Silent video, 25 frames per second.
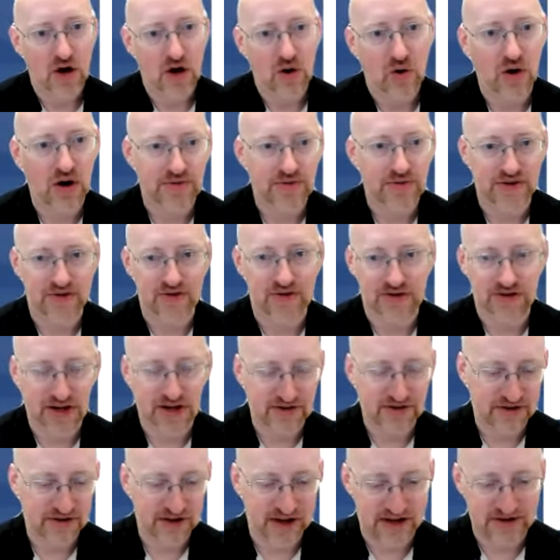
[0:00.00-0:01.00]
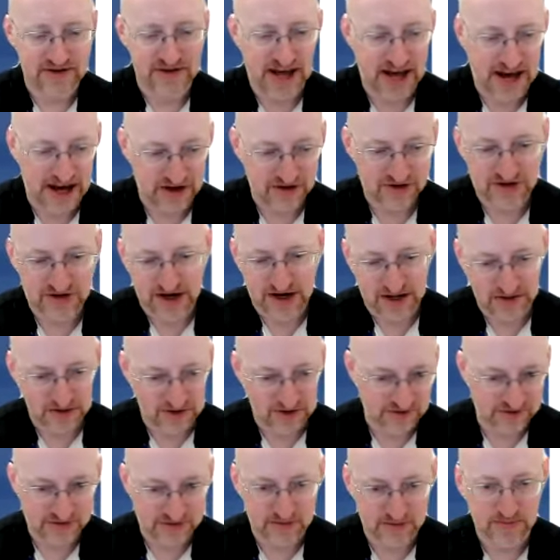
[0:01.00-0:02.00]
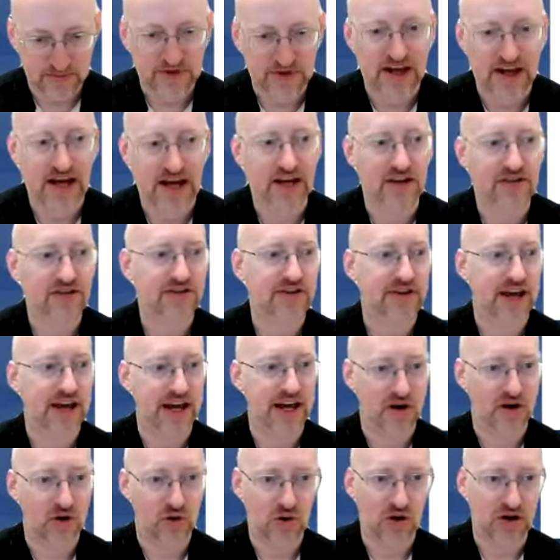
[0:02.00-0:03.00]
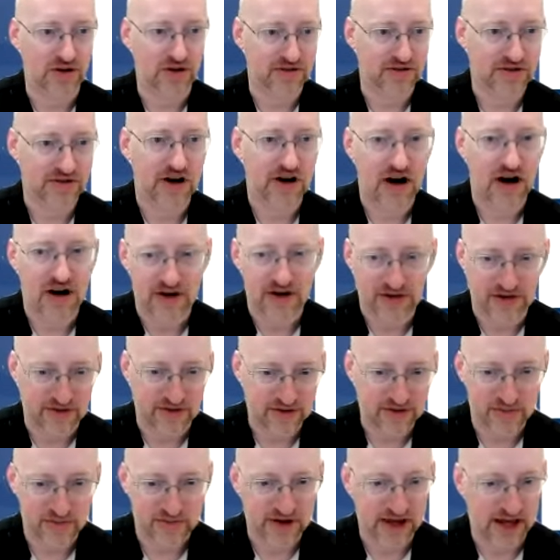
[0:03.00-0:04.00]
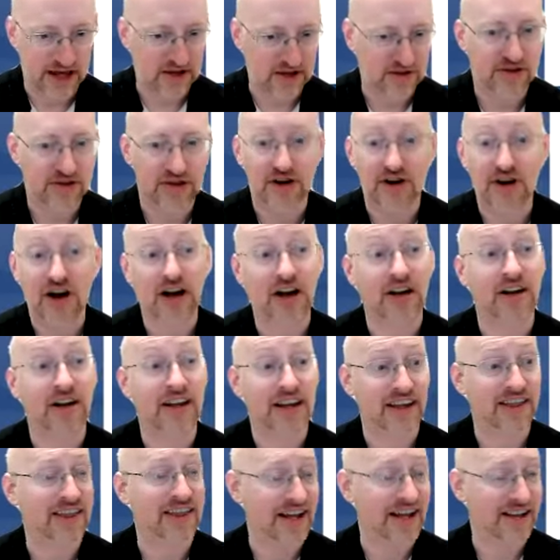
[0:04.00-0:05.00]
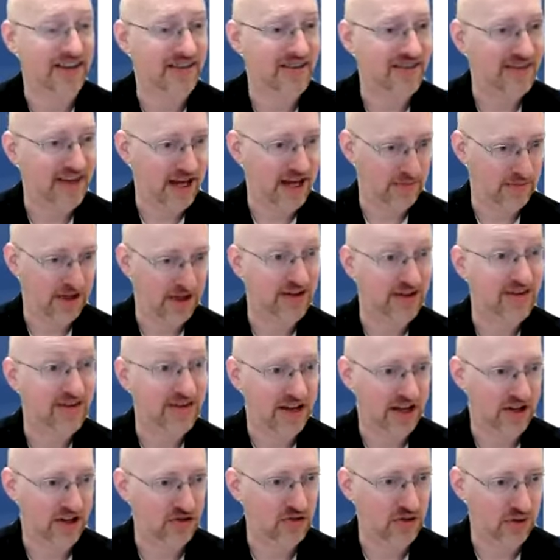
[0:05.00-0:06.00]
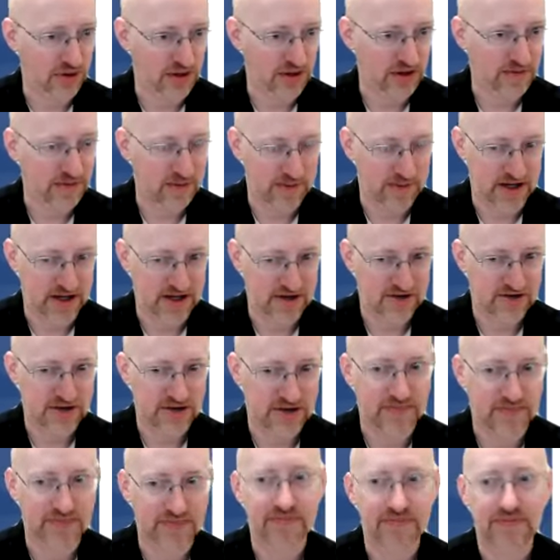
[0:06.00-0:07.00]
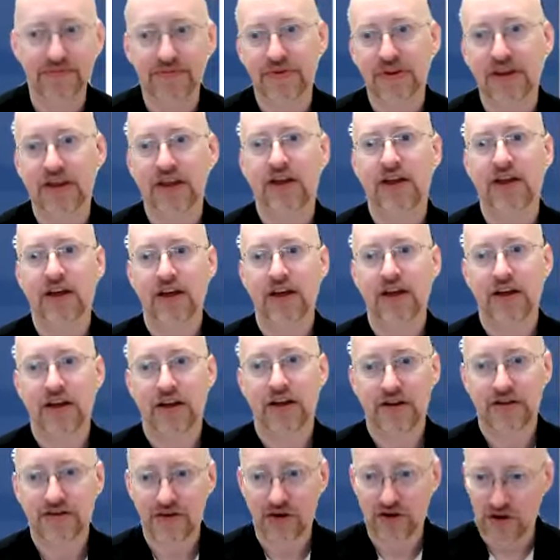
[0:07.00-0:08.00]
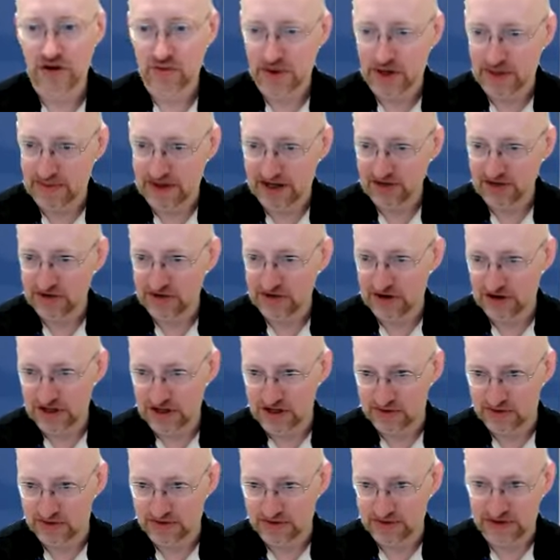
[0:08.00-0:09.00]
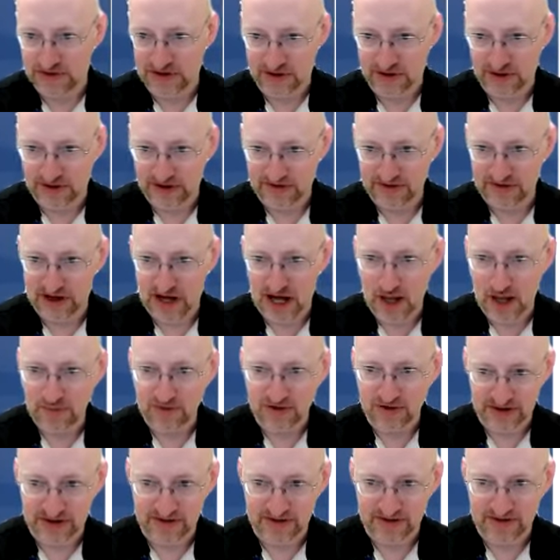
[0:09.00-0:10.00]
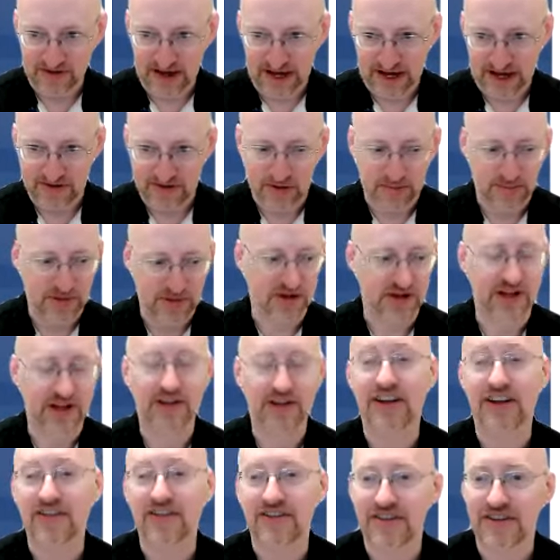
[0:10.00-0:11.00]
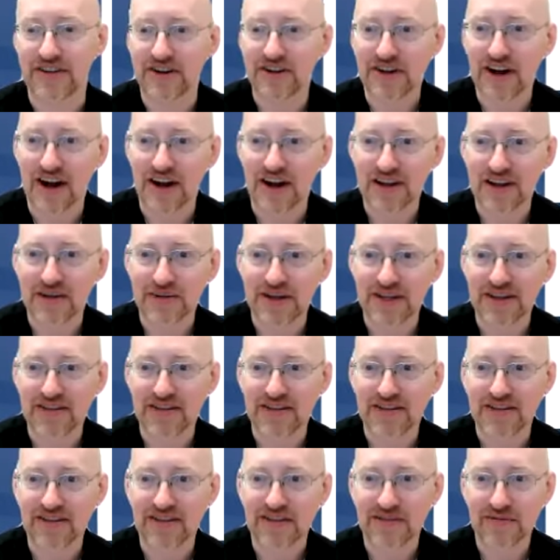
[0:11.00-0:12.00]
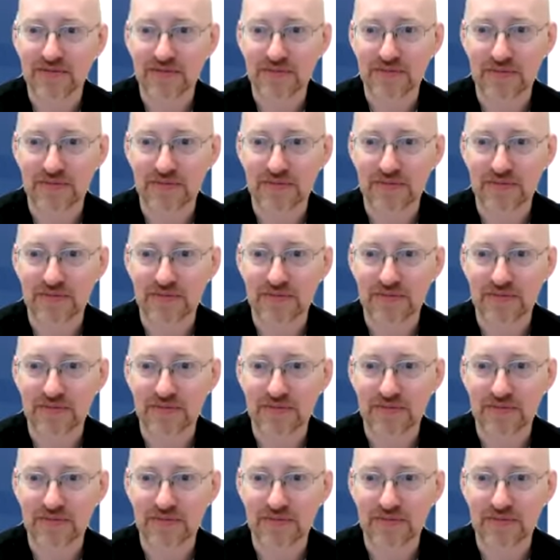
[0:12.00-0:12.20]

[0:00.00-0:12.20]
Or if it's just a dash and then some text, or a star and then some text, they're not going to get that same contextual information. So you want to make sure to use the list options as you're building lists in your documents.